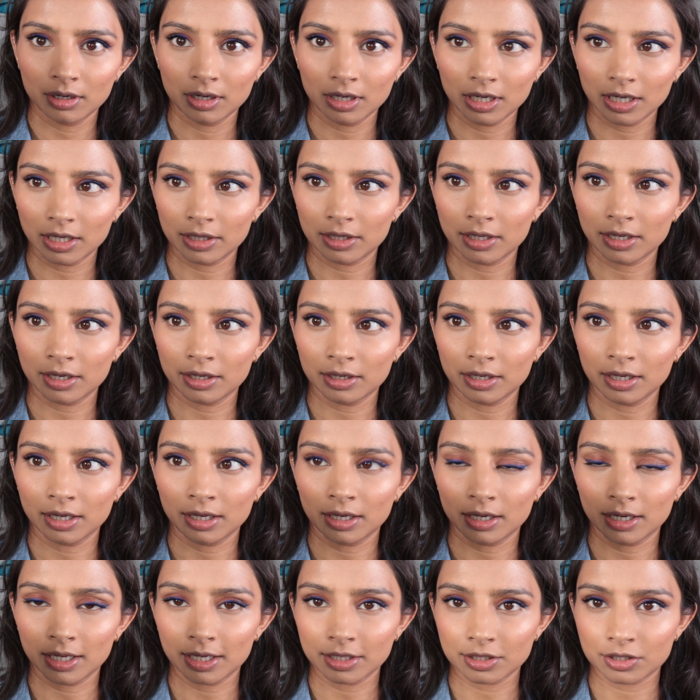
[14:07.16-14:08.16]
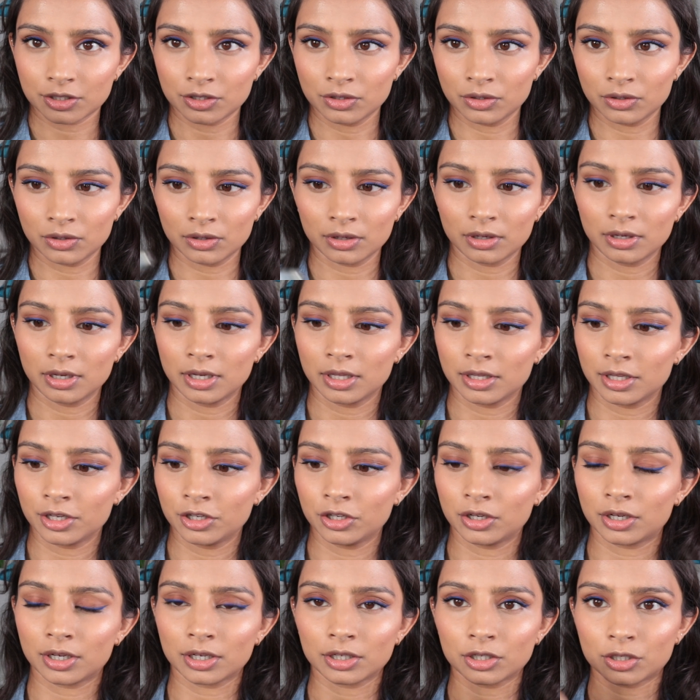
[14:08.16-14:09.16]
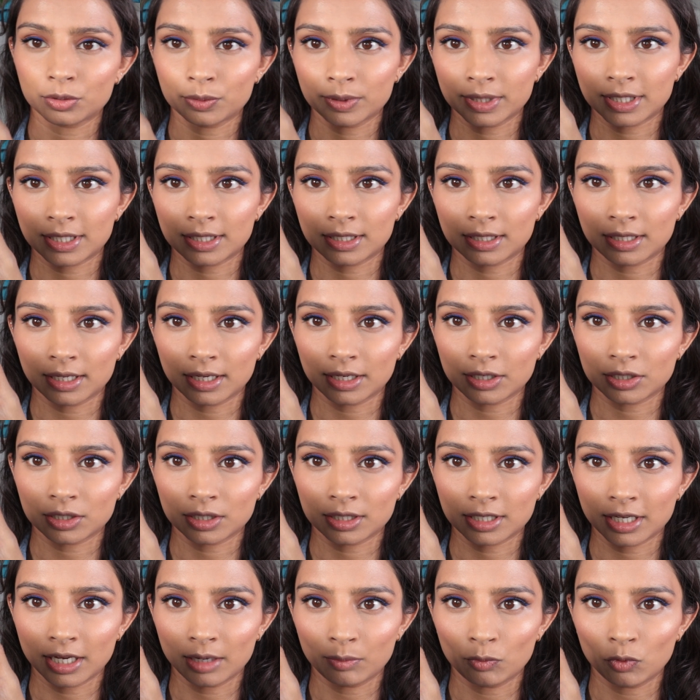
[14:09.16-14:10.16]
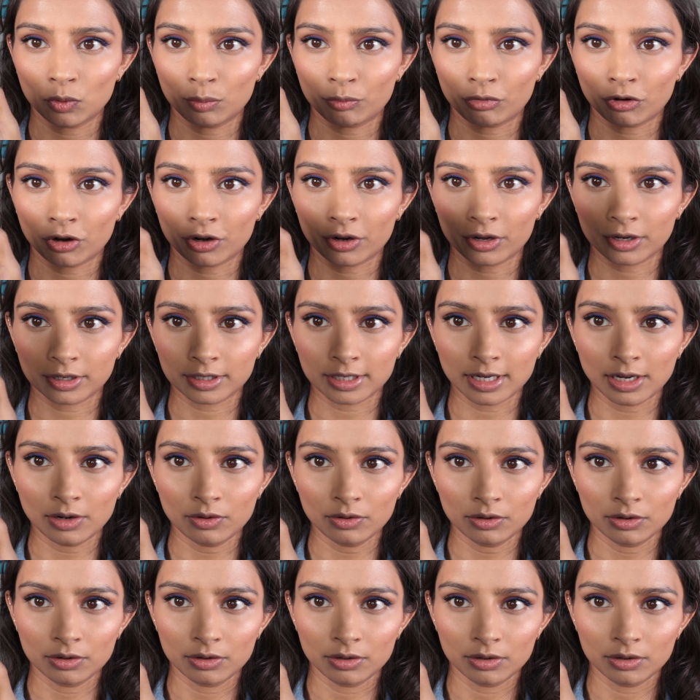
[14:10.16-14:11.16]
and then it lets you, and then you can twist it to take more product out.